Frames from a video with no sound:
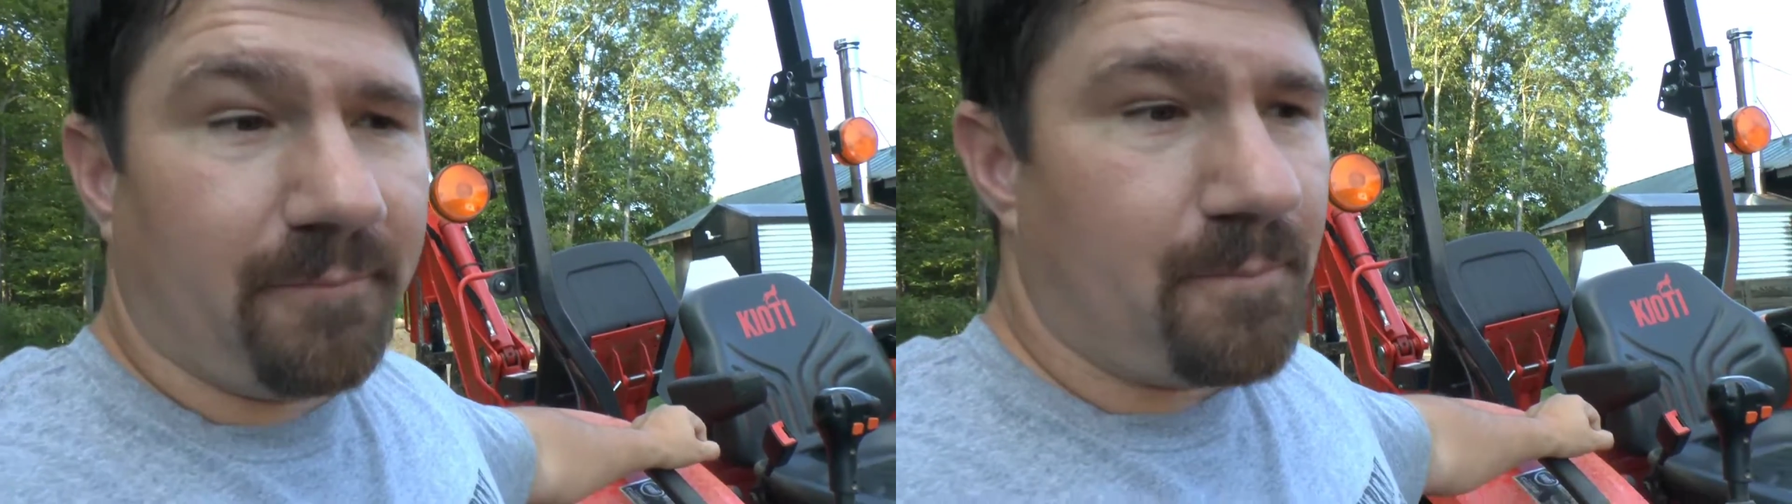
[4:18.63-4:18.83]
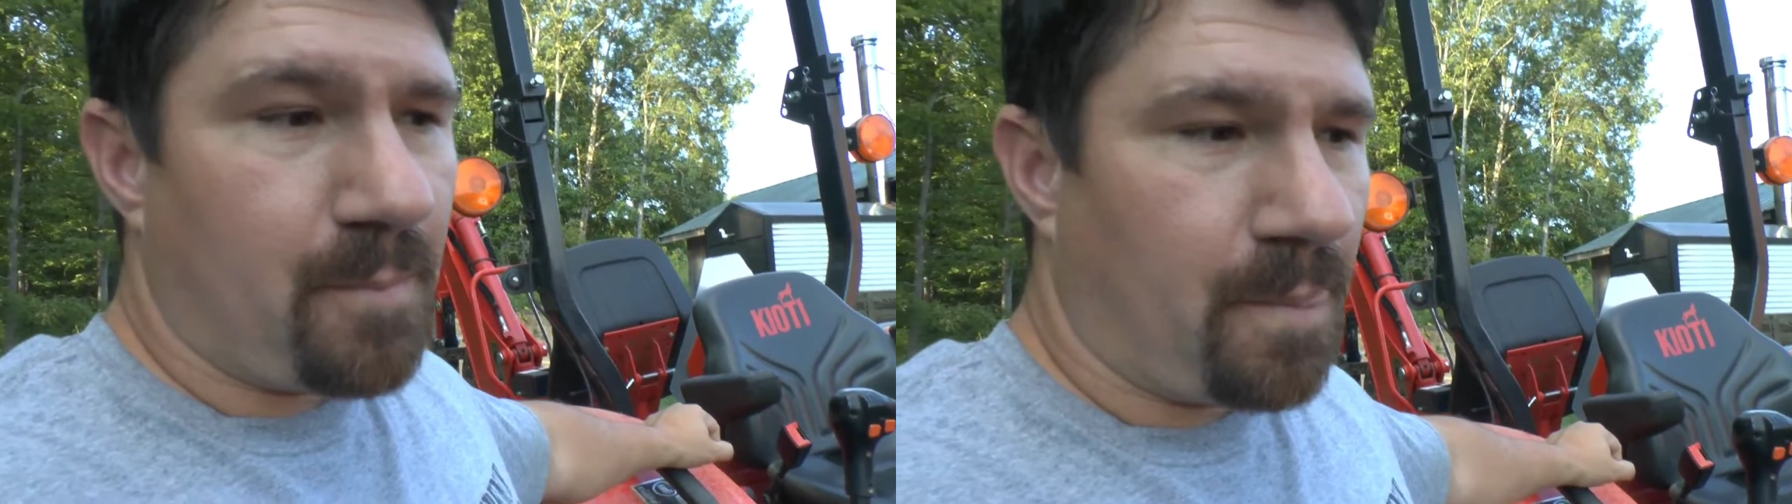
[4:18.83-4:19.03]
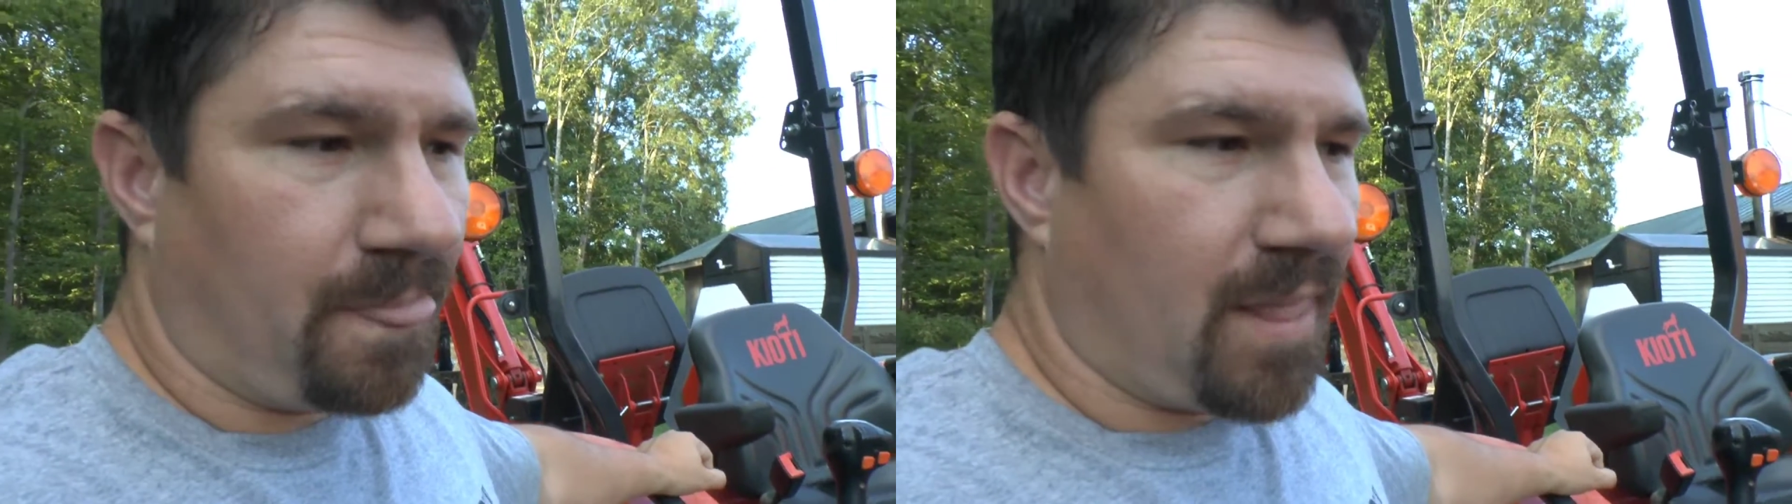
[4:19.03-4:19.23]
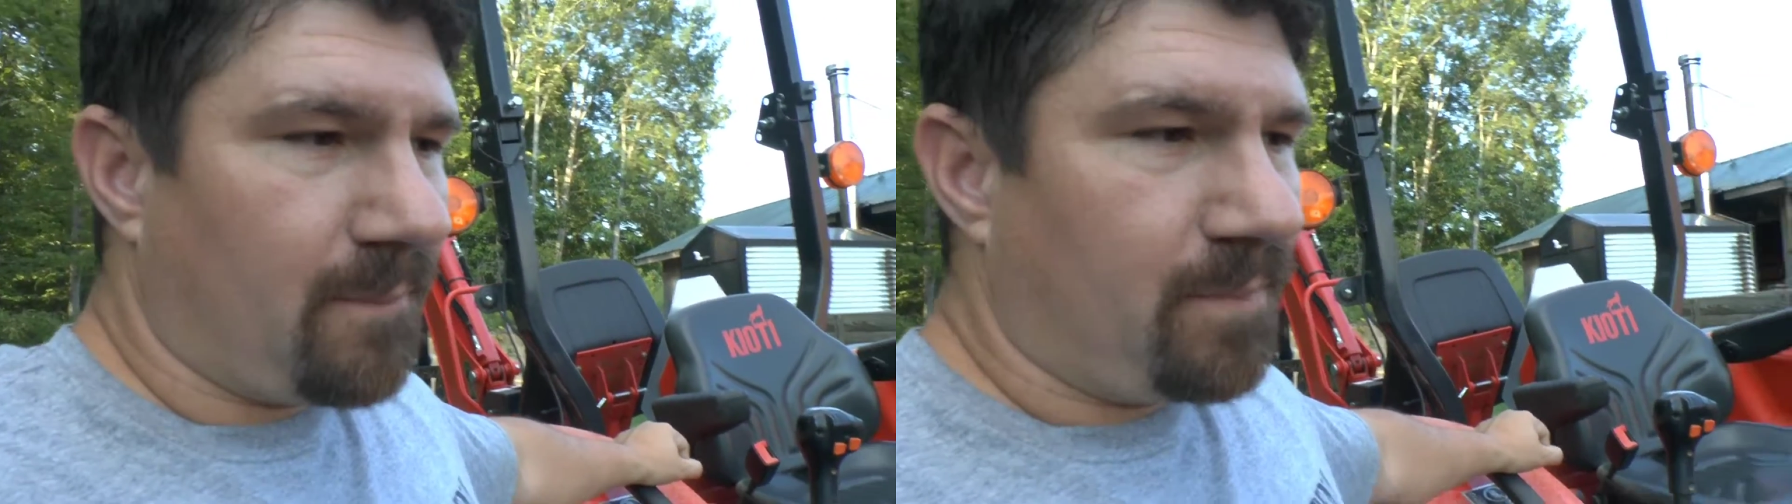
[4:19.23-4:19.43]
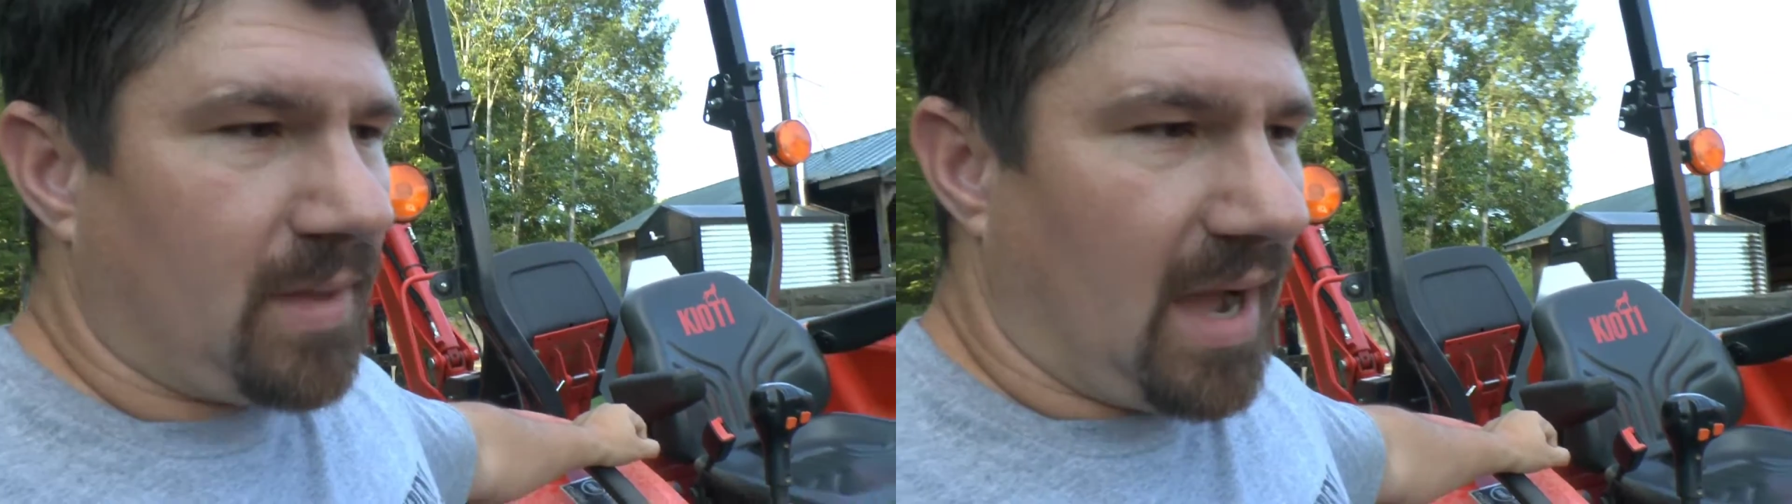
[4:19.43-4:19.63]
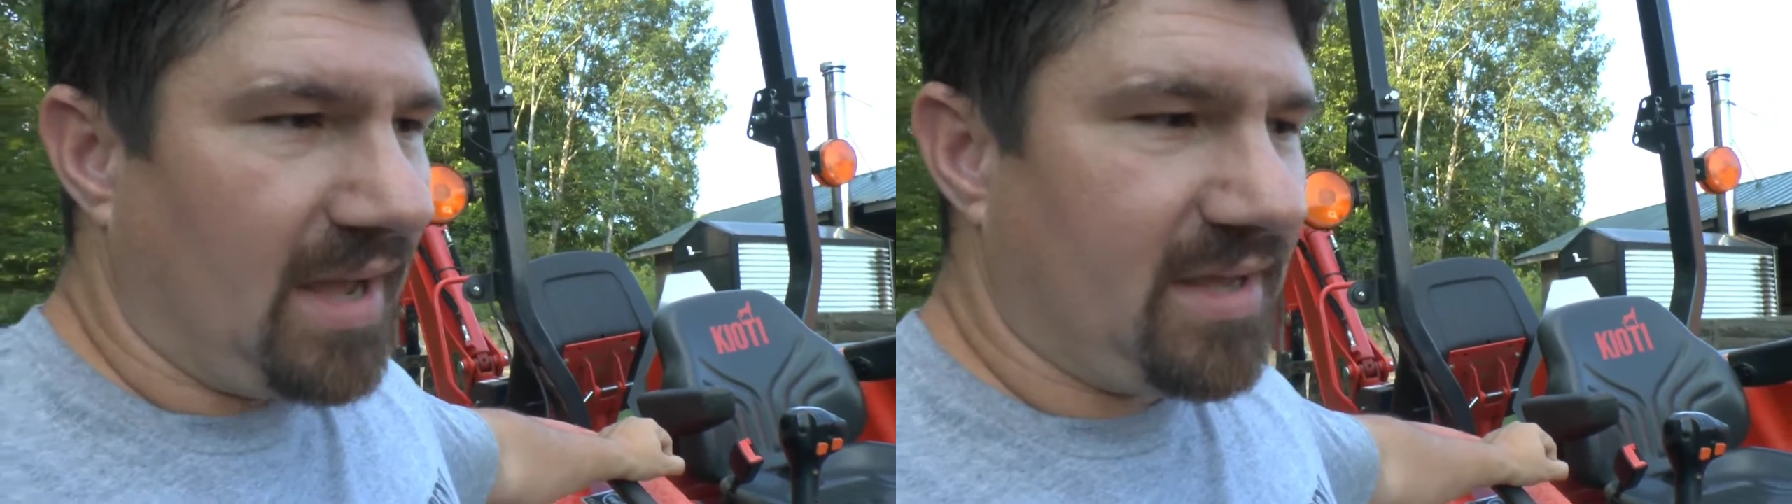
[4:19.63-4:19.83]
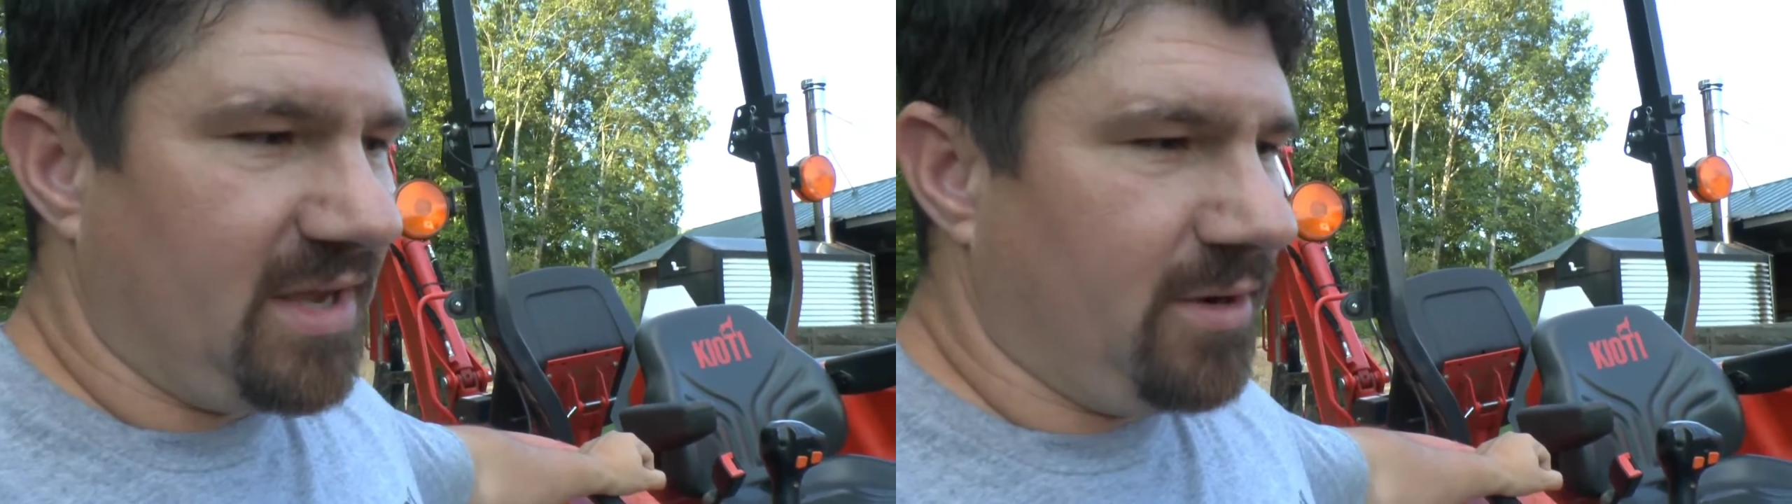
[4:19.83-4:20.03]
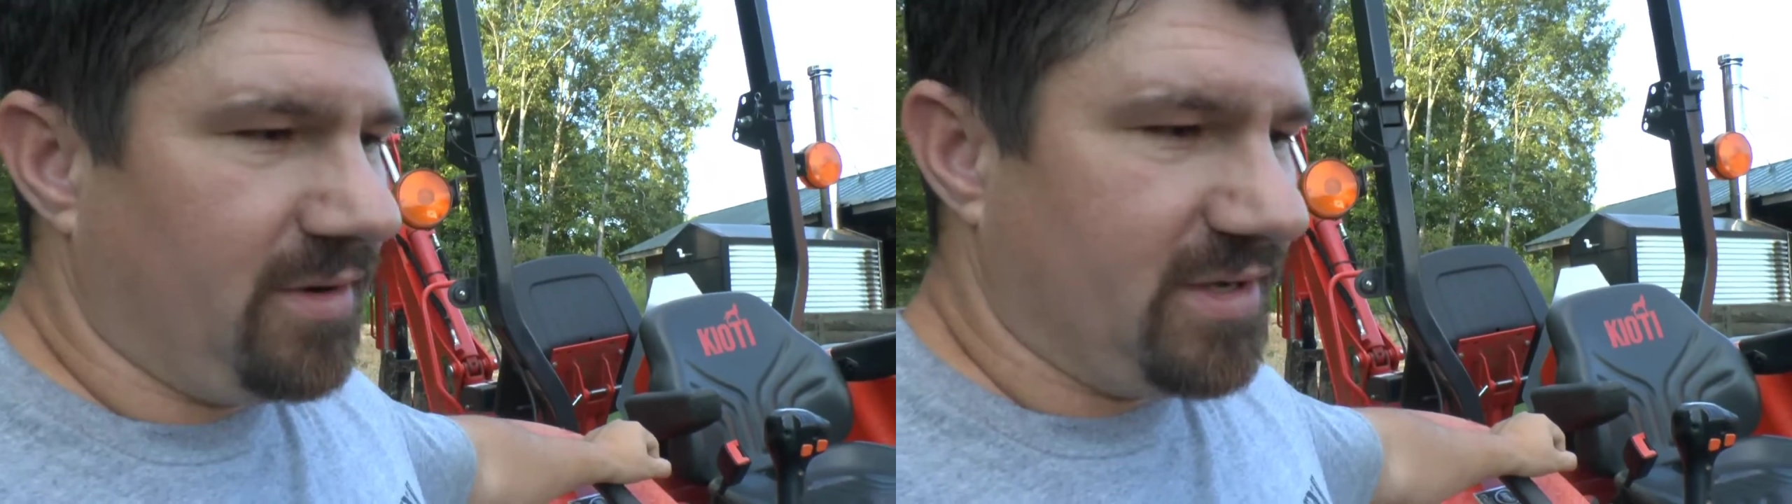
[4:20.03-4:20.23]
High
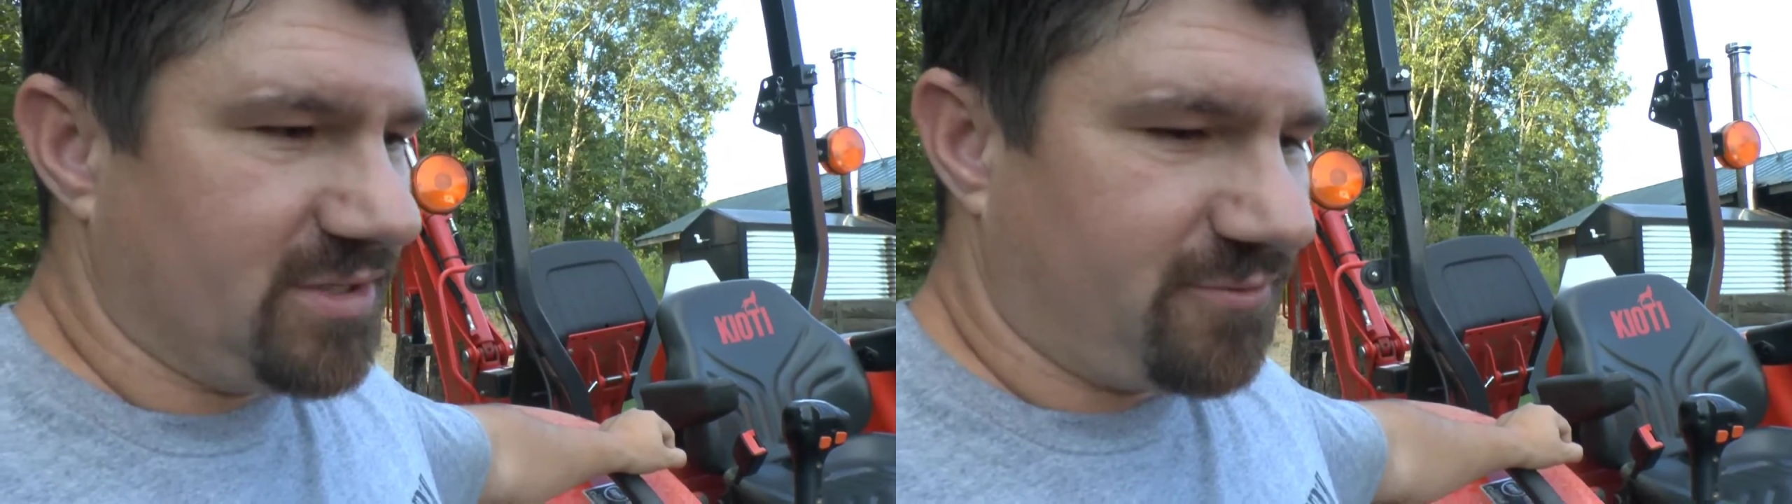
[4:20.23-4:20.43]
gear is